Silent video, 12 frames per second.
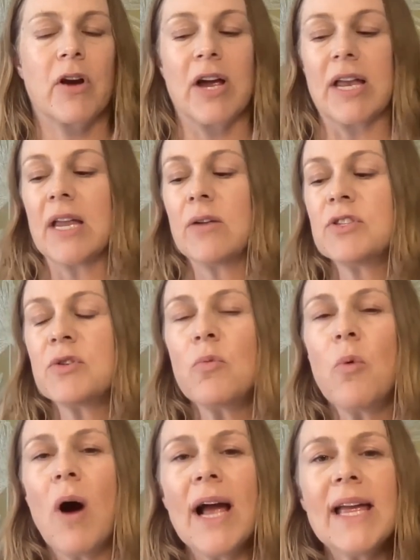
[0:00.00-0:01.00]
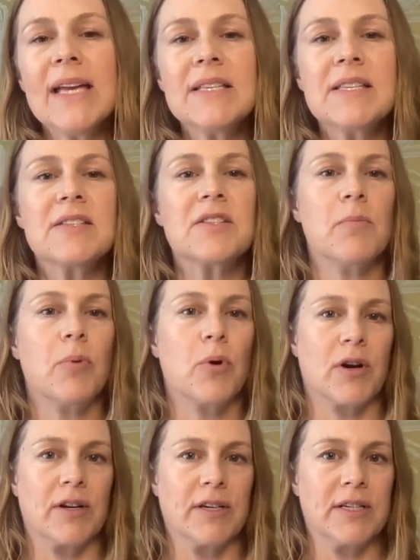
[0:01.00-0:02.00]
All right, and so why is this
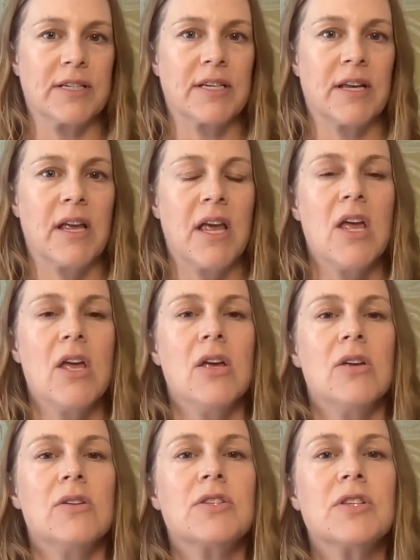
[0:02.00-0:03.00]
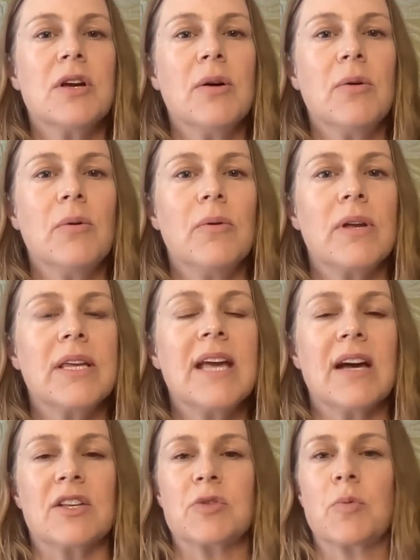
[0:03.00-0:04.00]
important? So
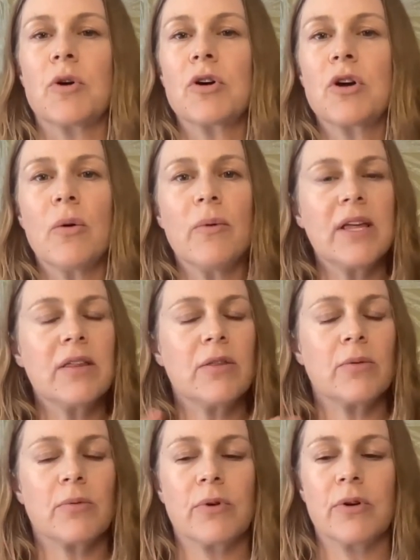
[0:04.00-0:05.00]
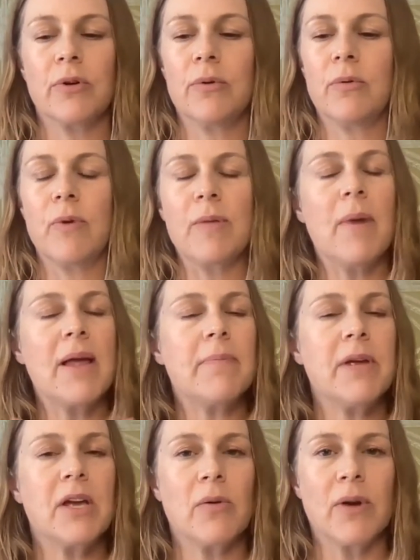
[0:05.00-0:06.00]
yes, we
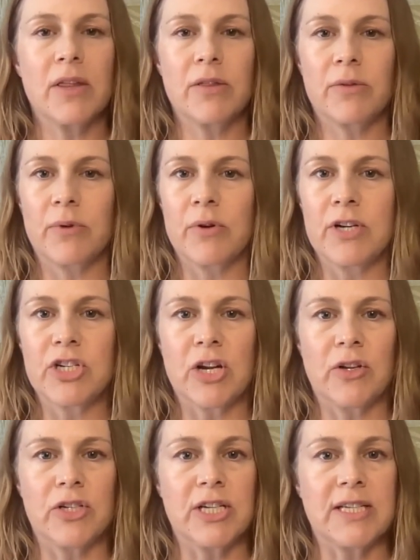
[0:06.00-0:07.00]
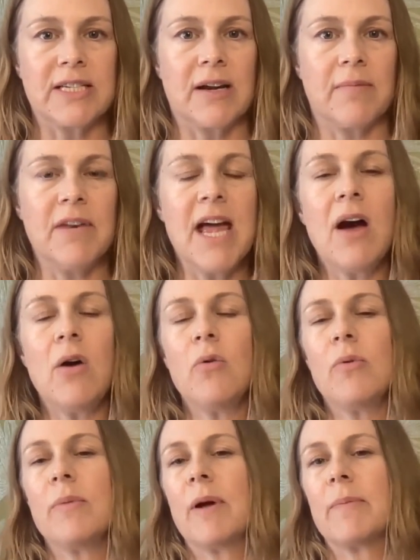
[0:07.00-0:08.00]
might be going through a challenging time
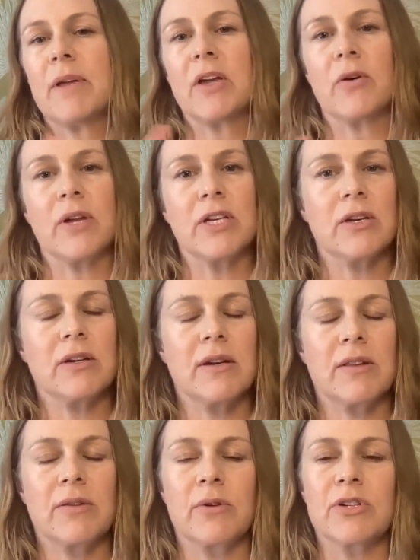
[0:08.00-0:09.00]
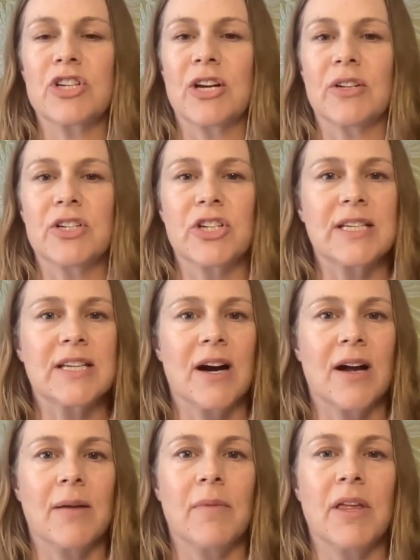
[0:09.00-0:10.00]
now. We might be going through a challenging
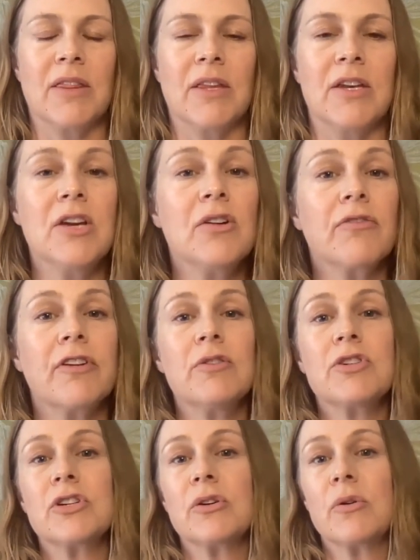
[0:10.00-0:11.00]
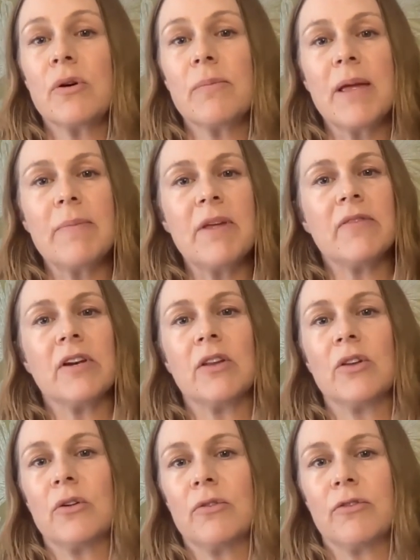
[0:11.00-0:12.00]
time in the near future, or maybe even
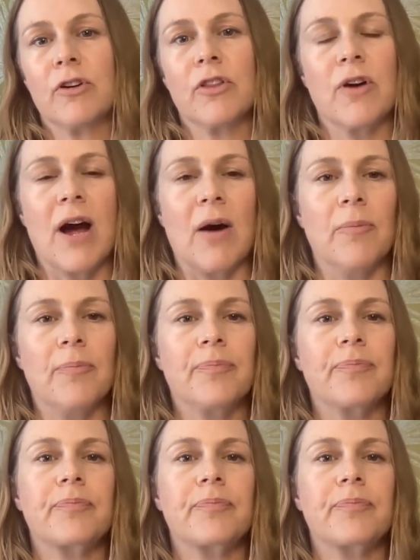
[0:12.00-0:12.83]
a little further out.